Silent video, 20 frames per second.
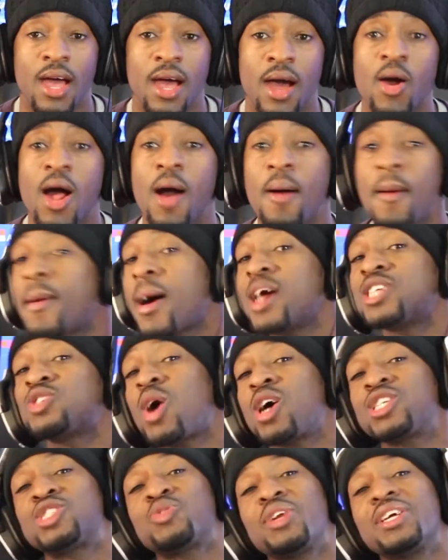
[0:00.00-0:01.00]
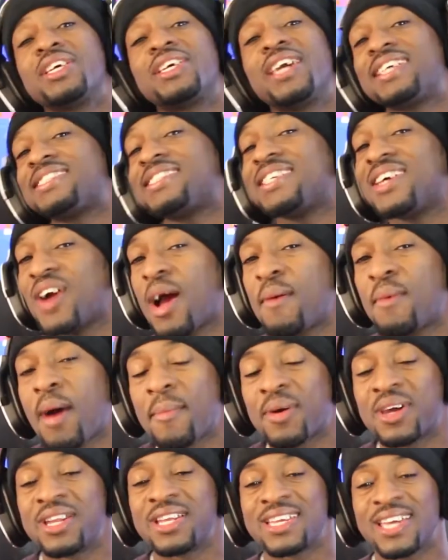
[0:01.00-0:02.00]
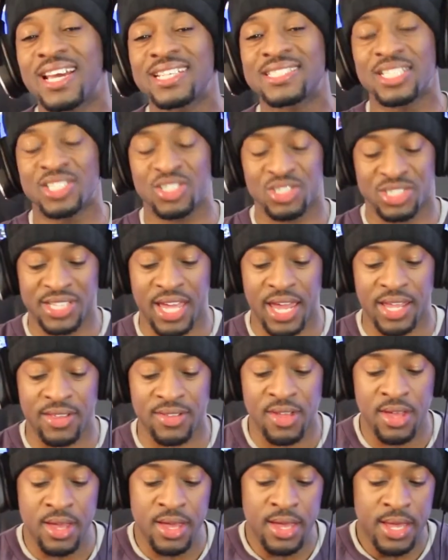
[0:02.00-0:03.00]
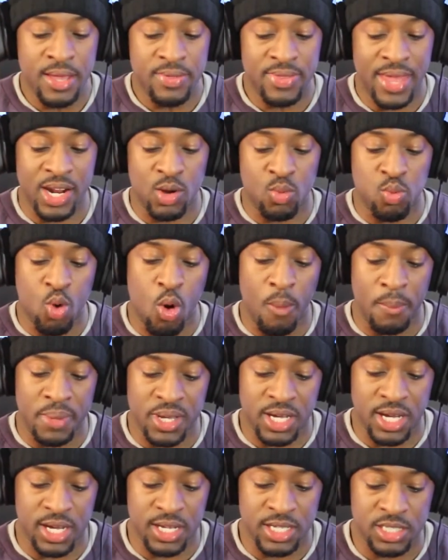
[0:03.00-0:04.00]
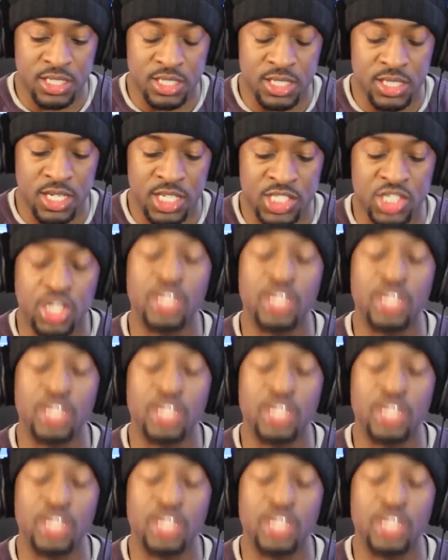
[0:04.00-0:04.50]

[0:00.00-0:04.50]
I just want to guess here. I'm going to guess that you're saying that it won't because it's